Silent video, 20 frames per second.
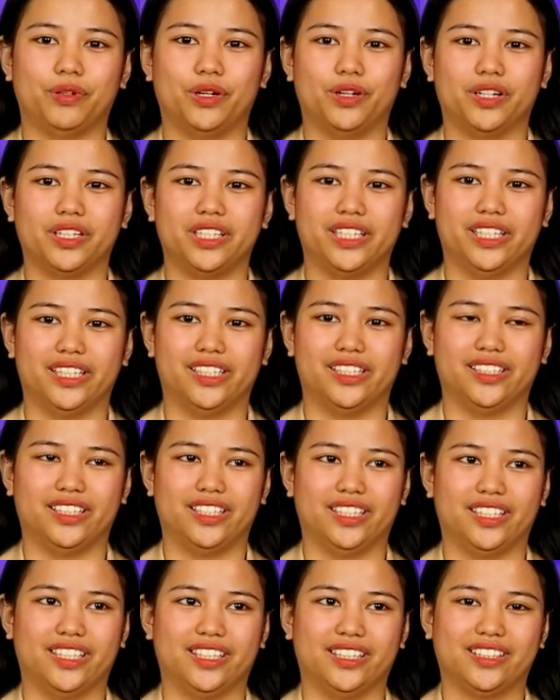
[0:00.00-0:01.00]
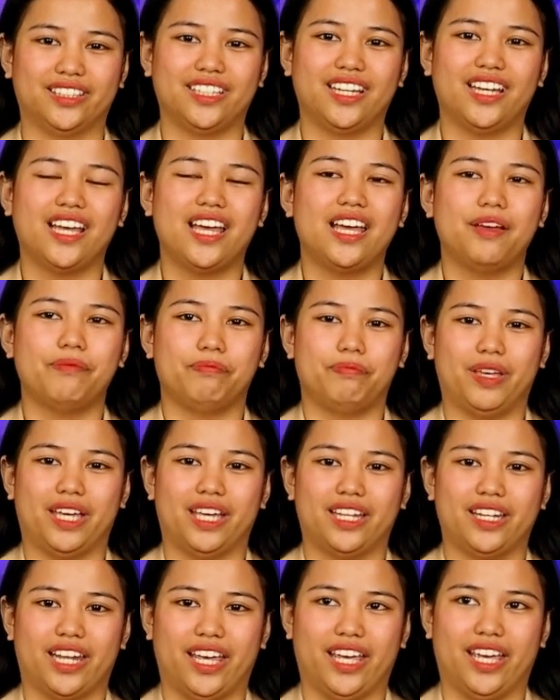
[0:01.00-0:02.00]
po here in
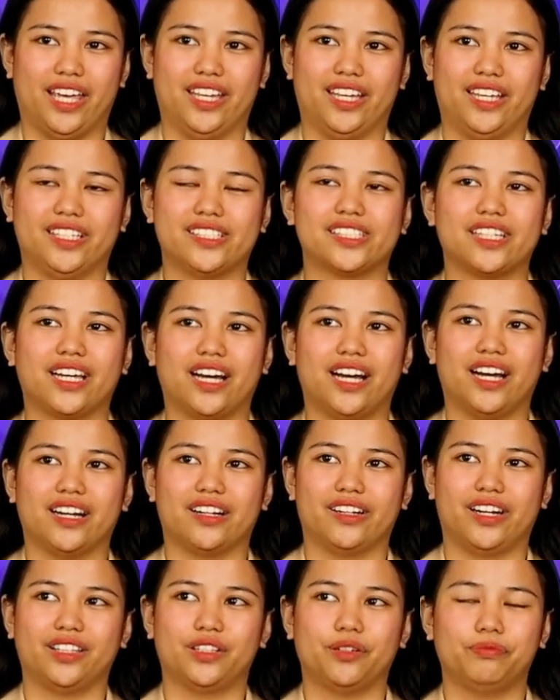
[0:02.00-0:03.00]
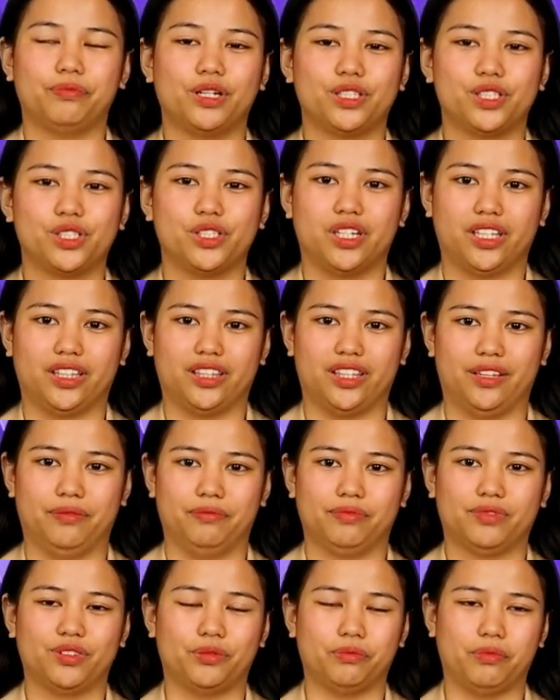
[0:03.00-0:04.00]
P&A is a great
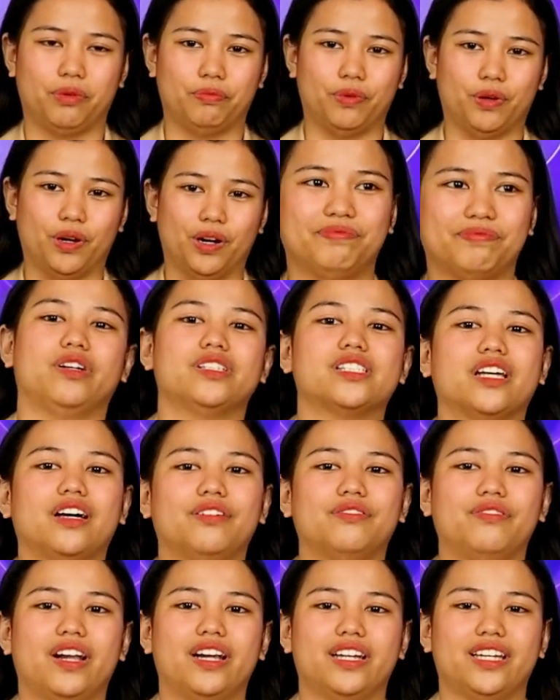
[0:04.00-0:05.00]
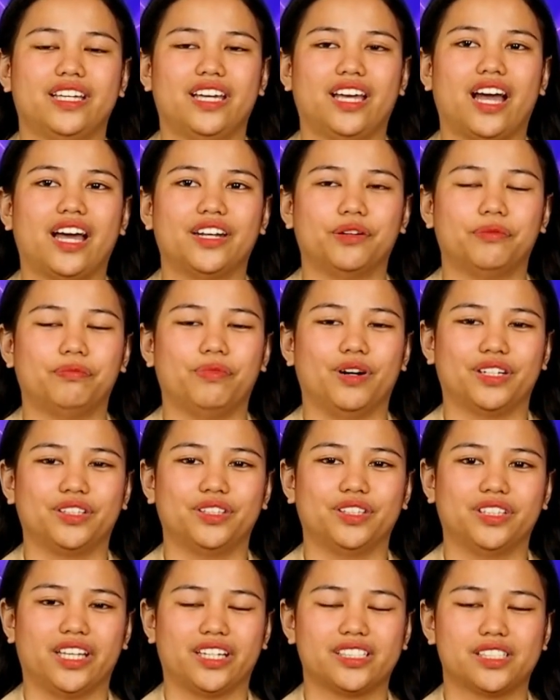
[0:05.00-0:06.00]
opportunity to me po. It was a very
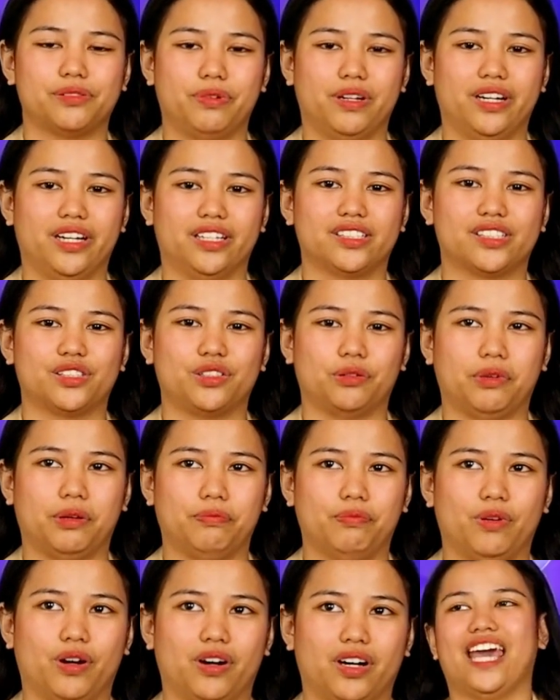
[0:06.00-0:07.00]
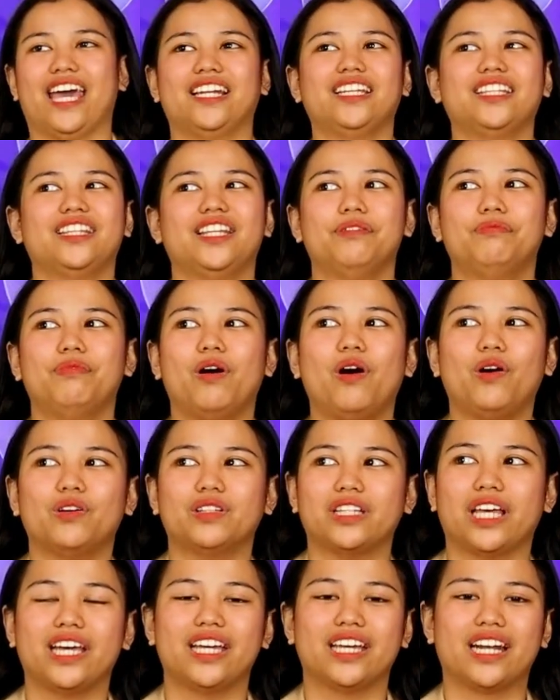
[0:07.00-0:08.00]
good experience to me po. And hindi po
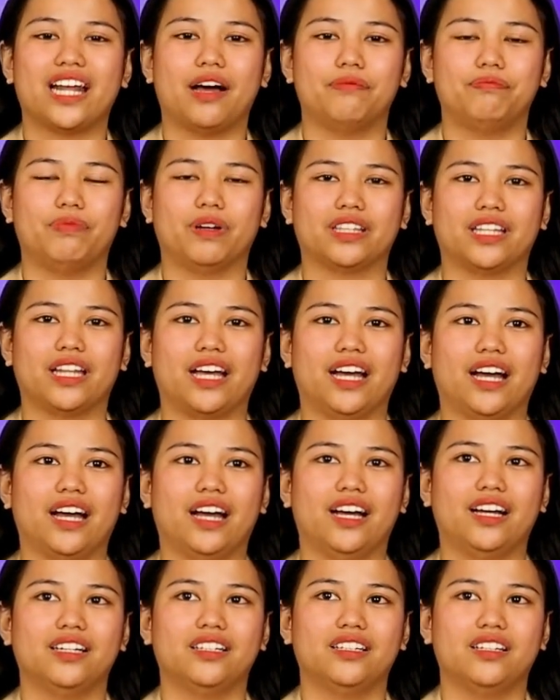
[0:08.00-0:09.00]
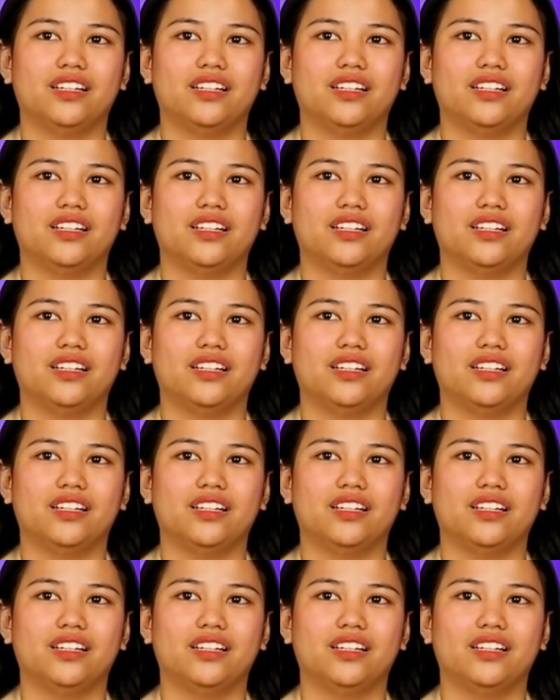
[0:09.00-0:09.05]
ako nahihirapan na